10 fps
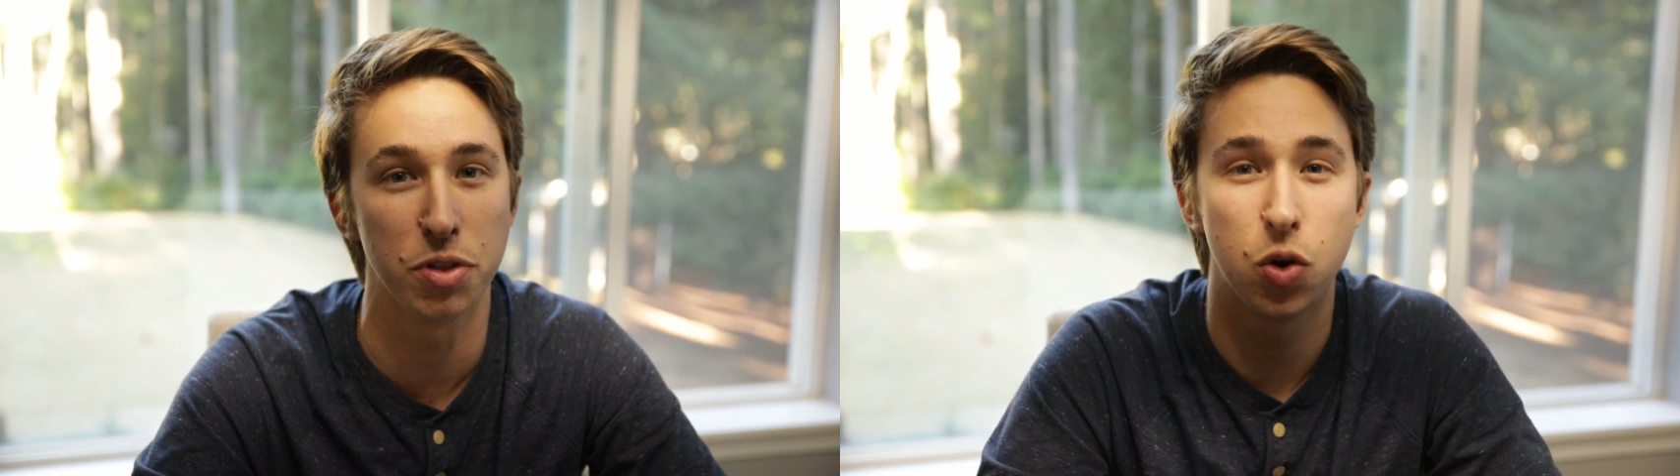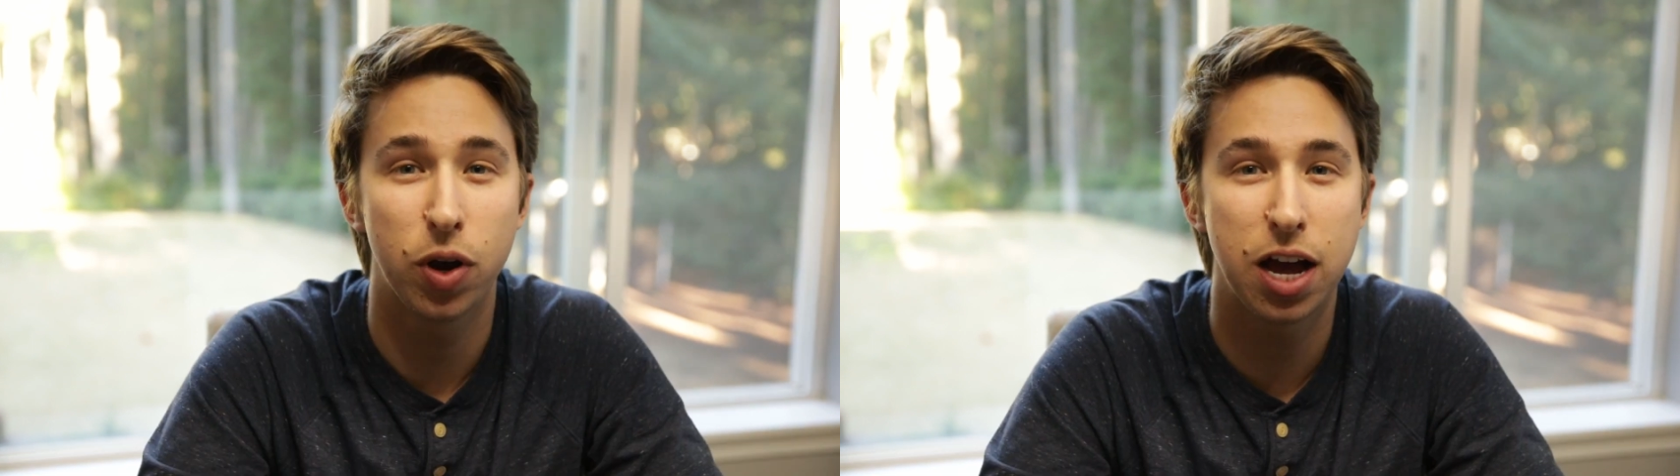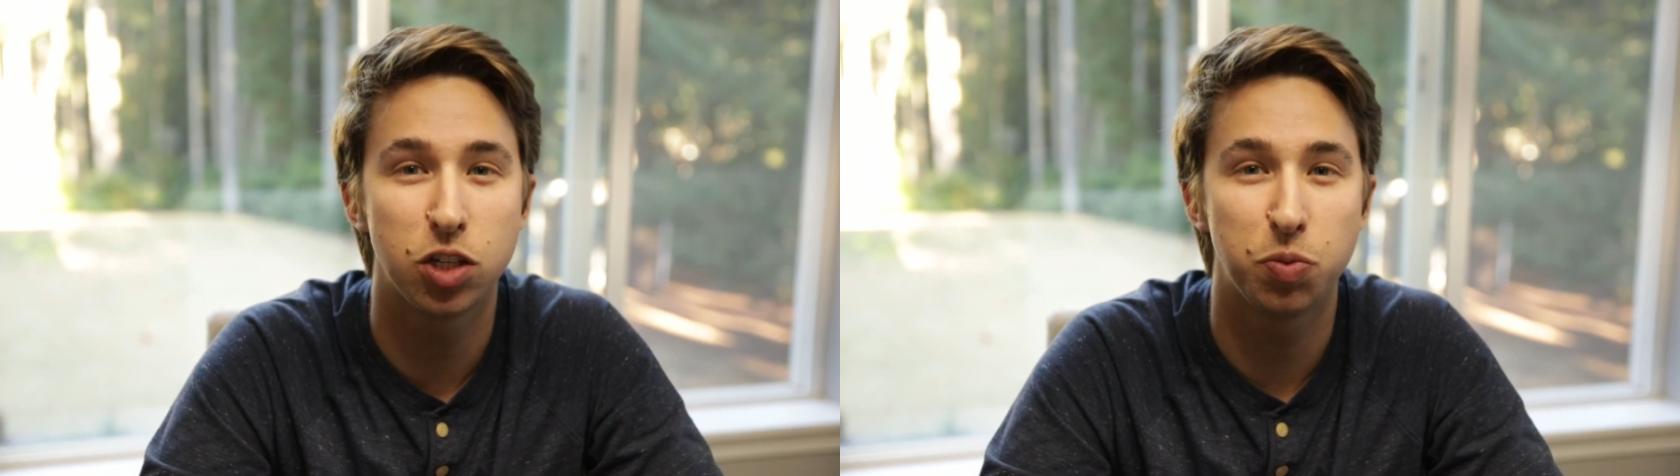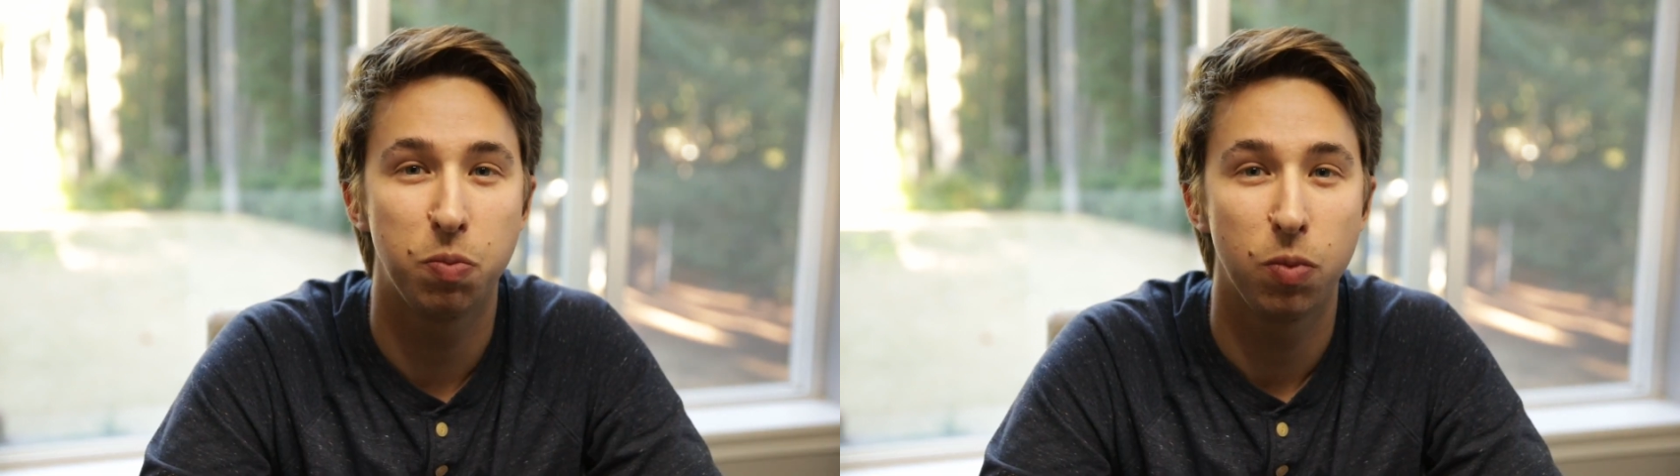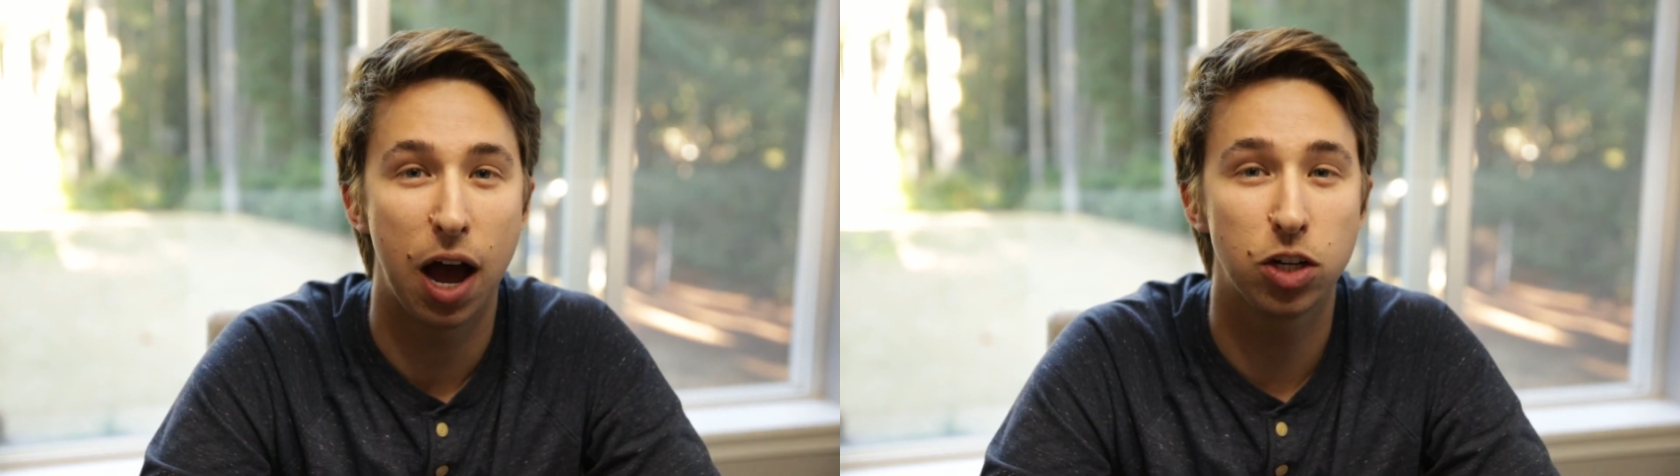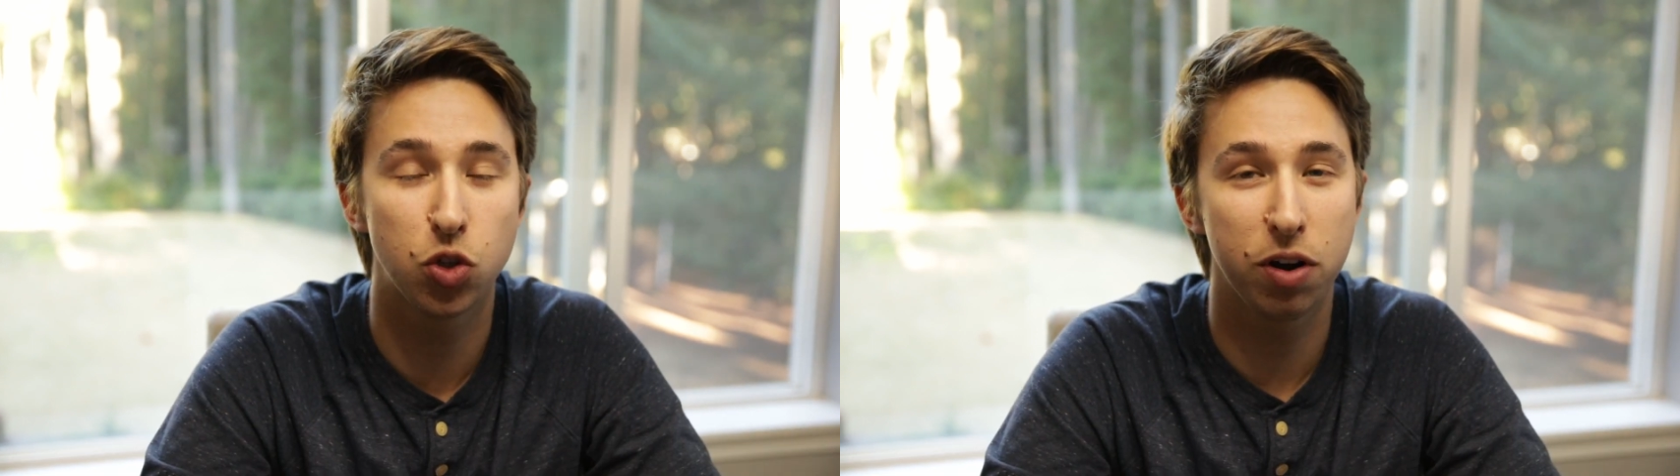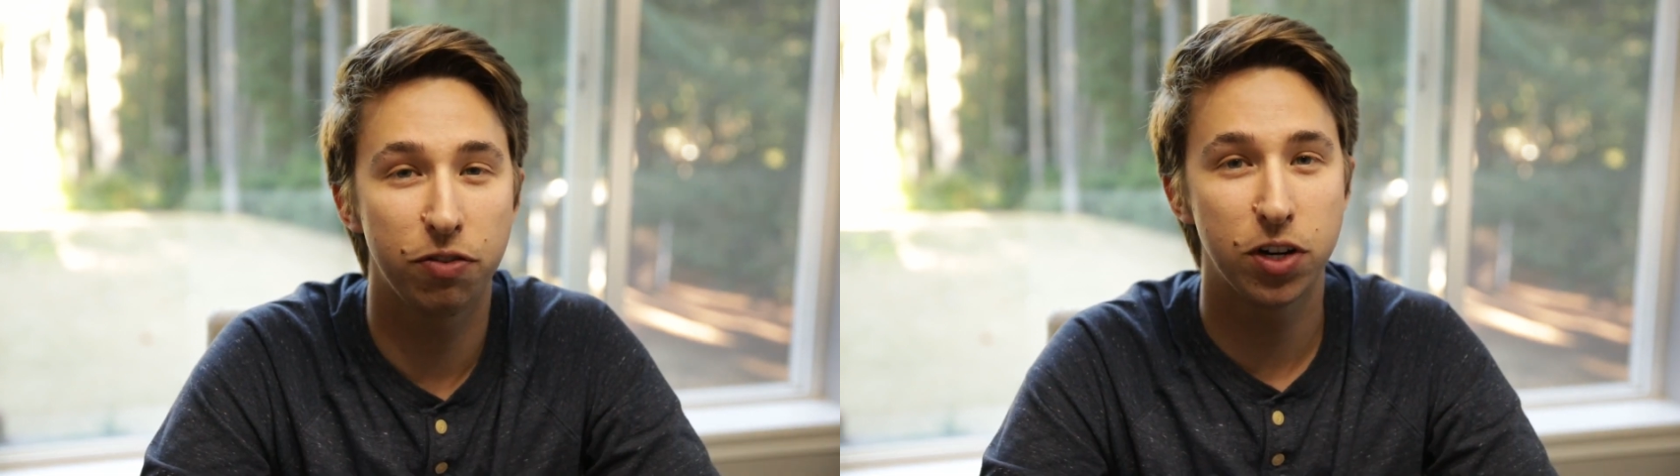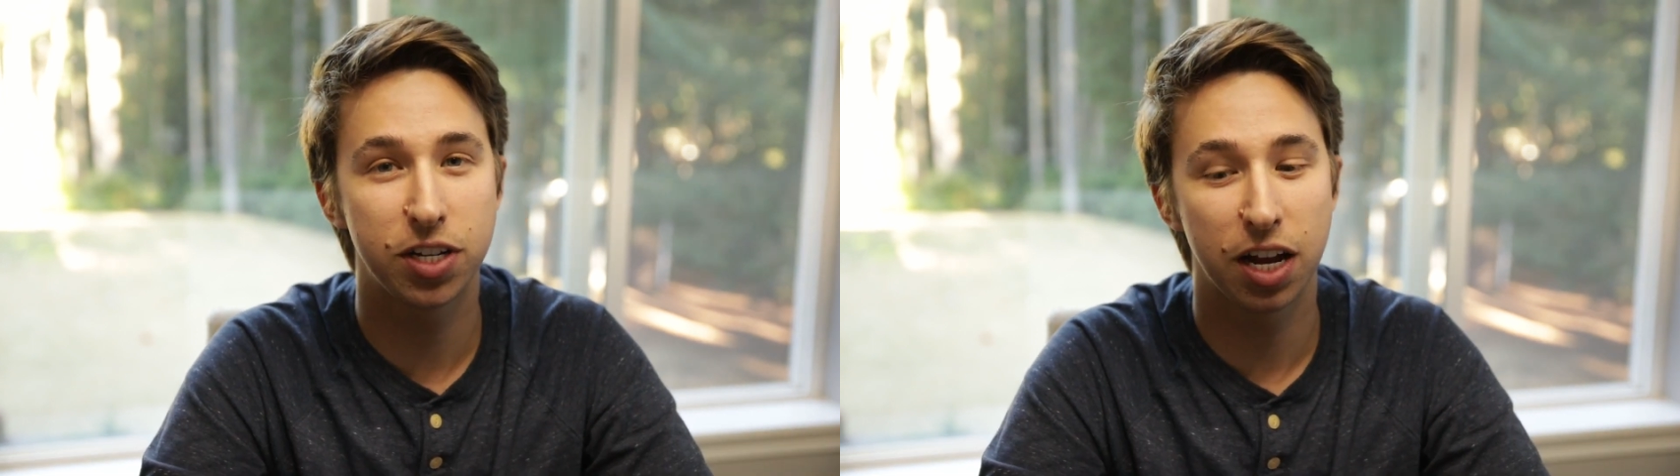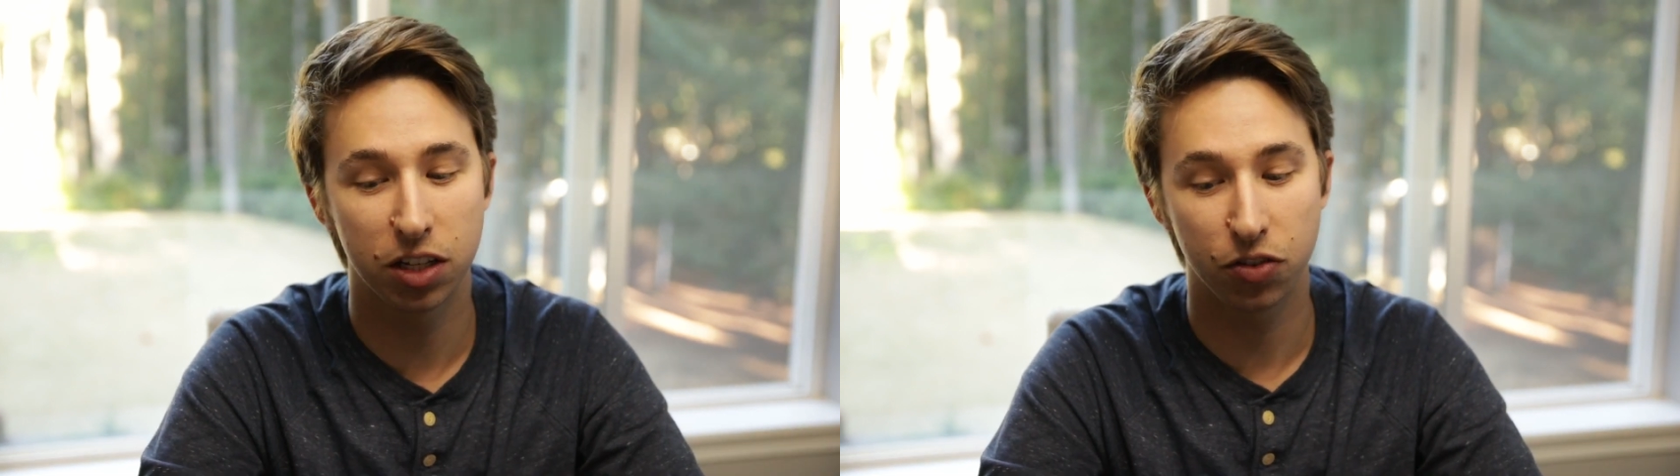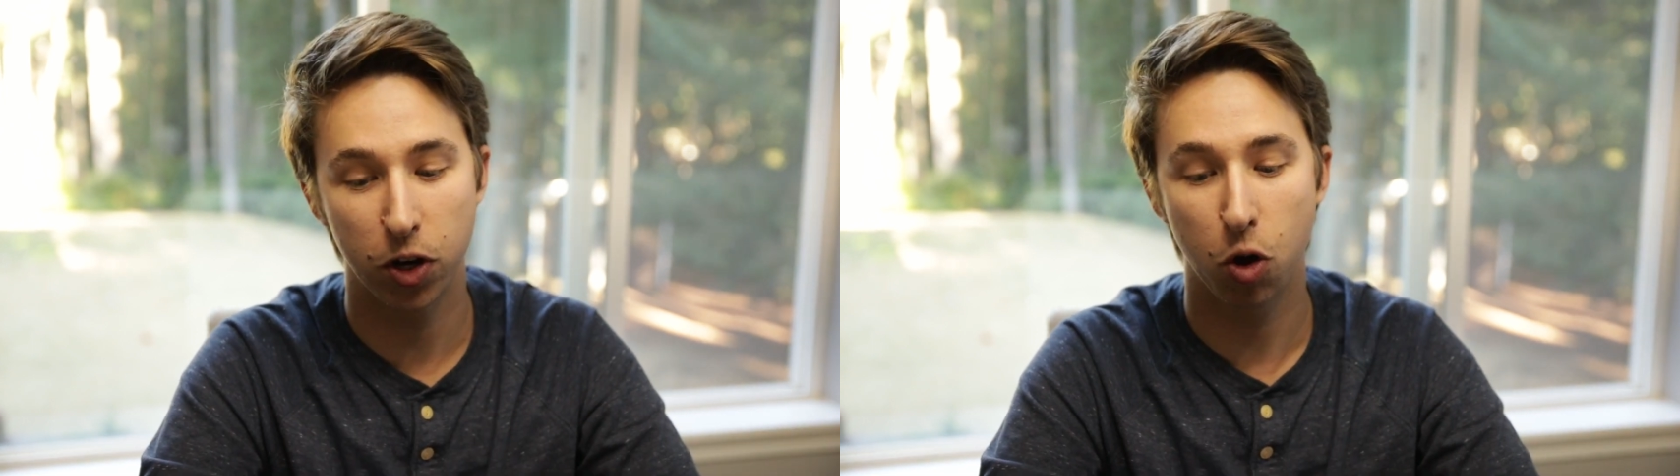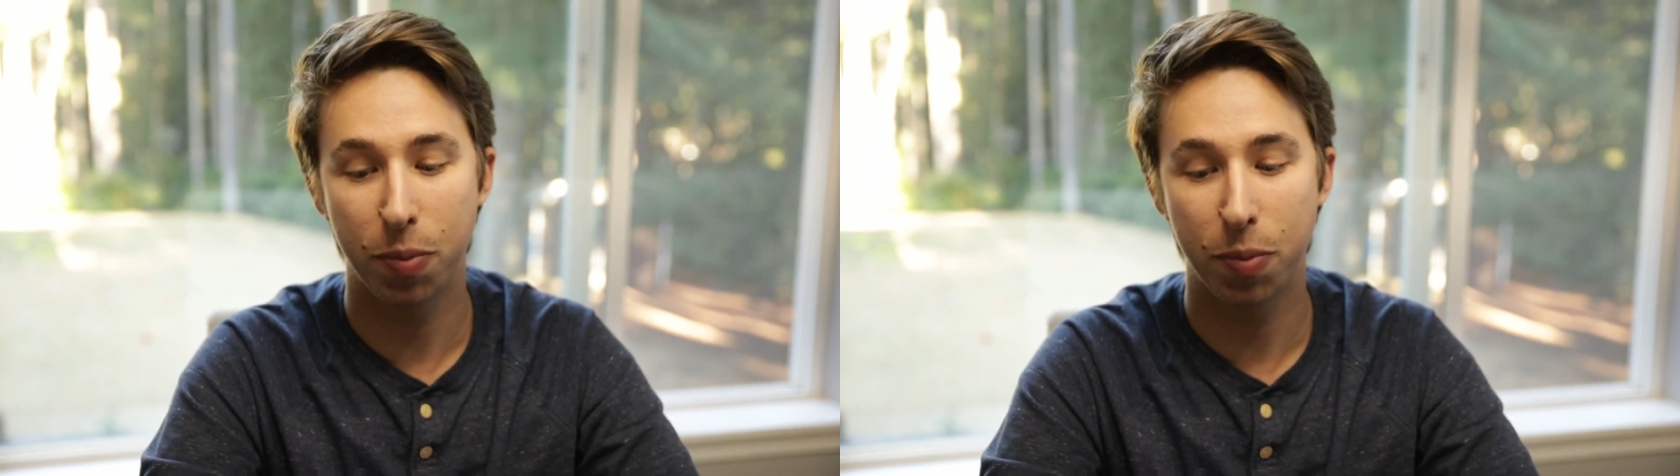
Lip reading: So guys, I just want to finish out this video